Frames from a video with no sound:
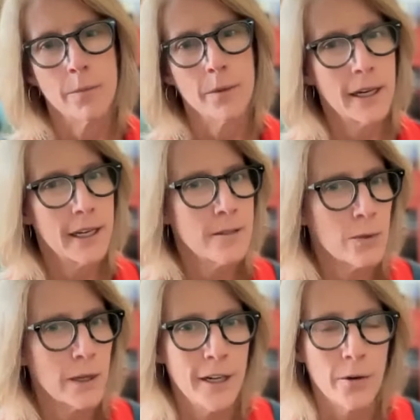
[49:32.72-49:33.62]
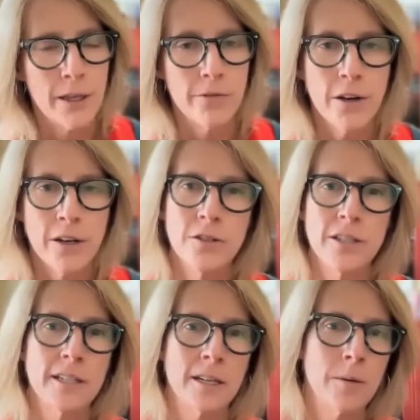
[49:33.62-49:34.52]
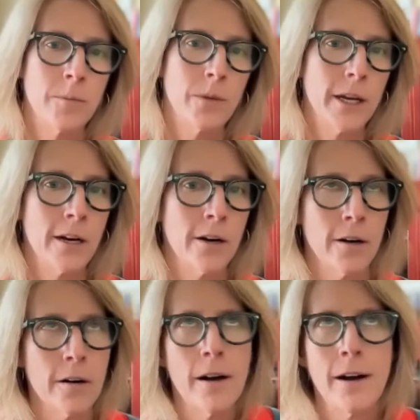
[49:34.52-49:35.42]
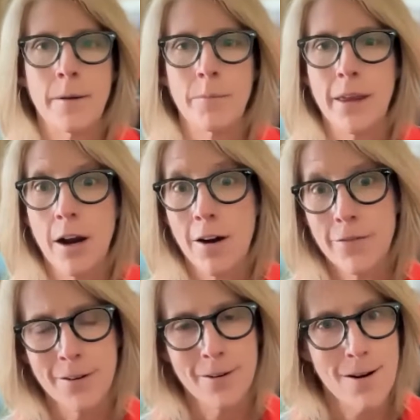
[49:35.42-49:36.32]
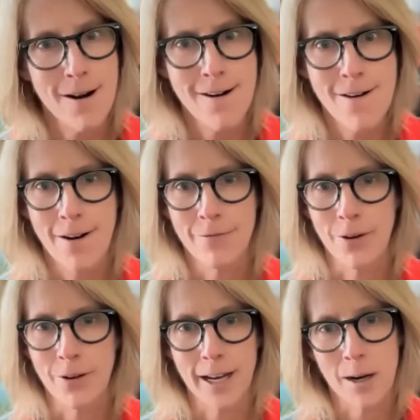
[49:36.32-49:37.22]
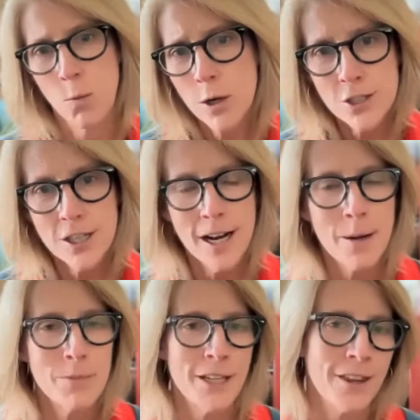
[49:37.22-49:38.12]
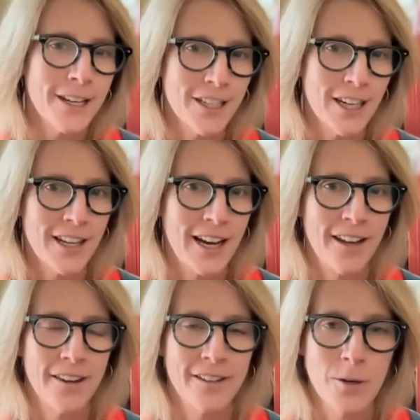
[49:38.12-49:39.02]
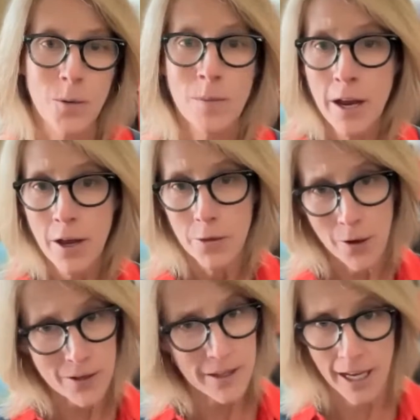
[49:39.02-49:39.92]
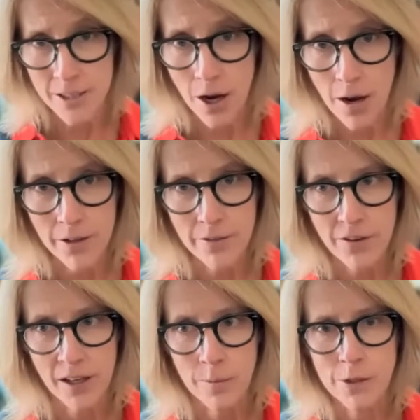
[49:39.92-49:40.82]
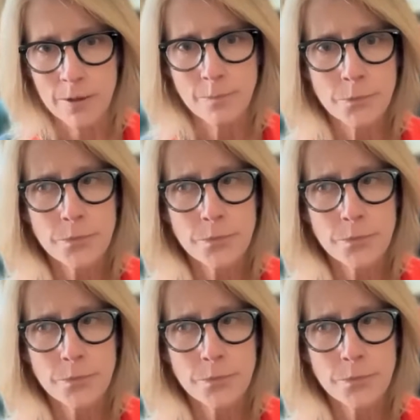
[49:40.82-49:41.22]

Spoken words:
kids, in the foster system. They often offer like workshops and things like that. So that's all available.